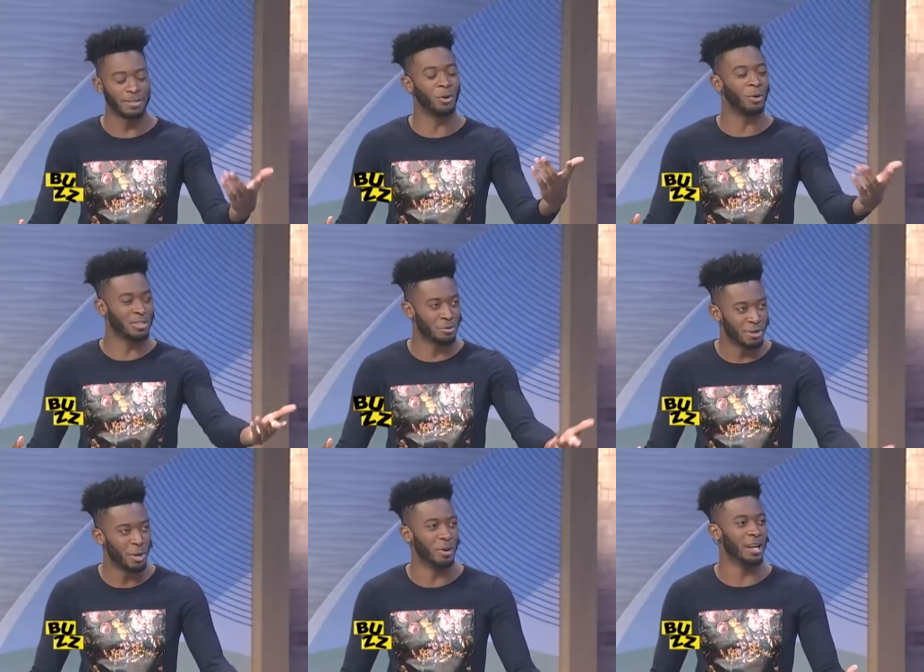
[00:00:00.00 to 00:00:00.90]
the whole
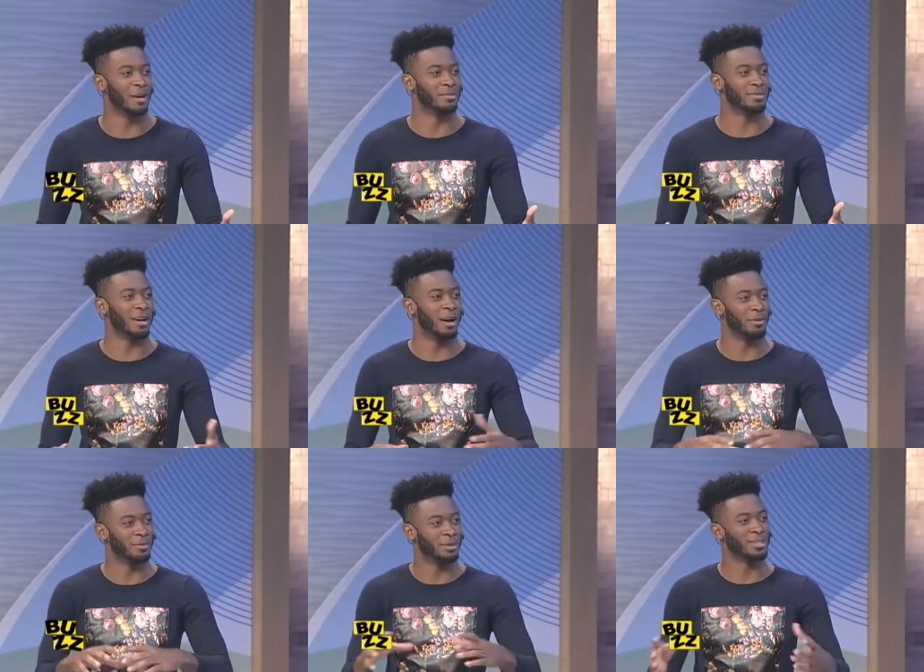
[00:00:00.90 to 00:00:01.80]
Serena Williams uh,
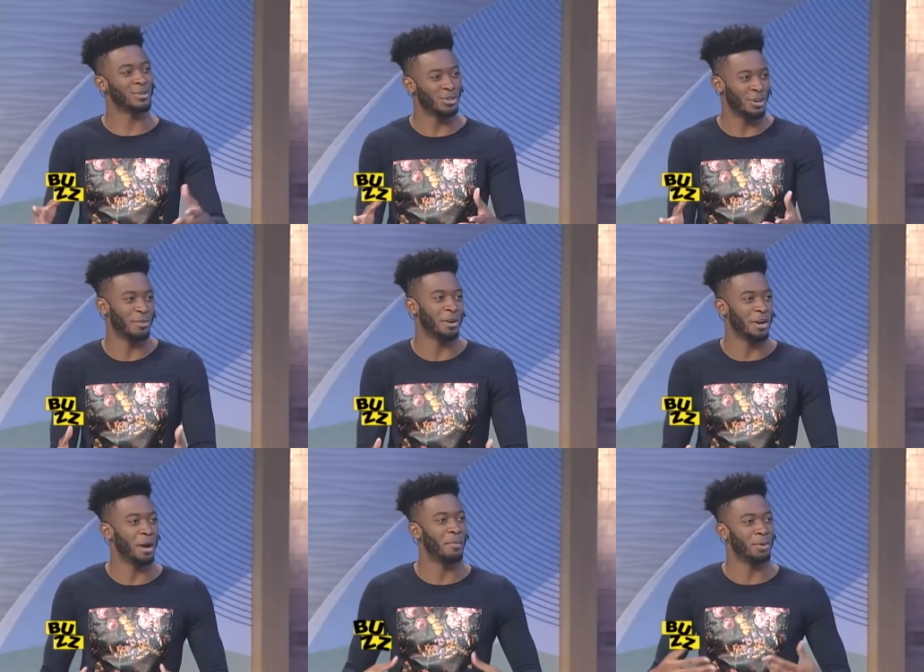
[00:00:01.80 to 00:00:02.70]
discussion the other
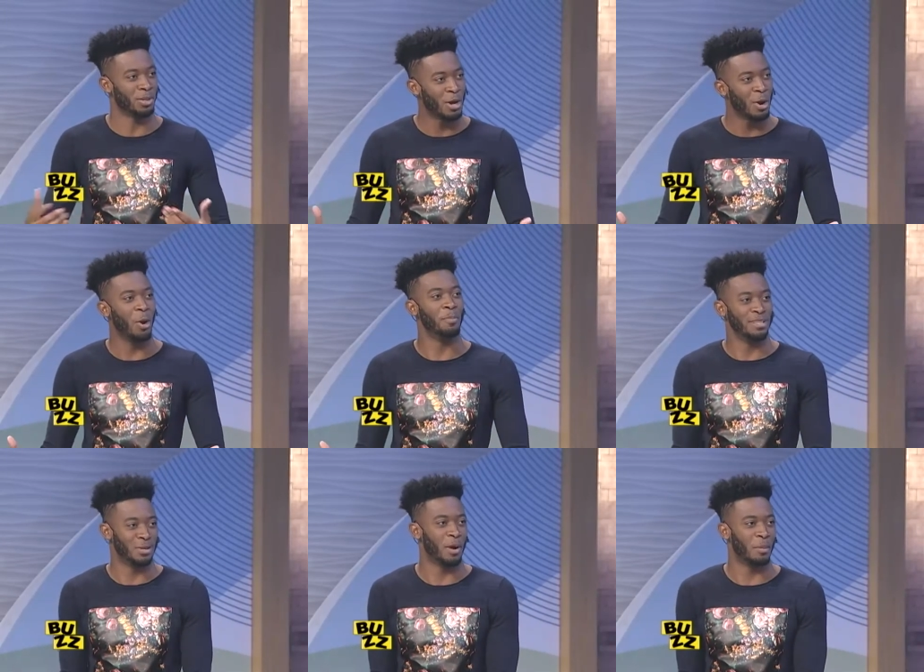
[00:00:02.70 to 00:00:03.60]
day about
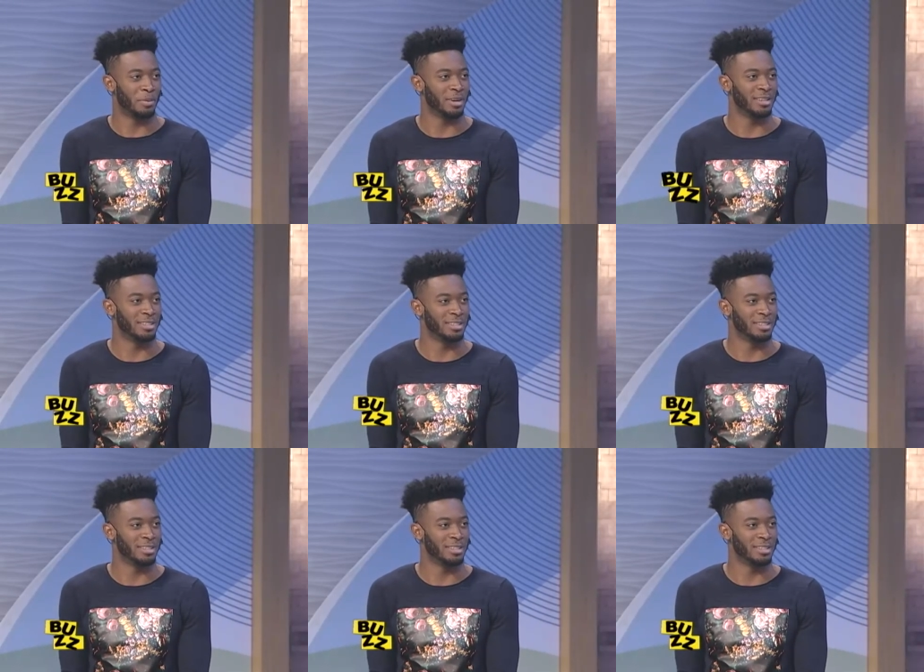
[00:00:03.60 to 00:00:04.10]
competing while pregnant.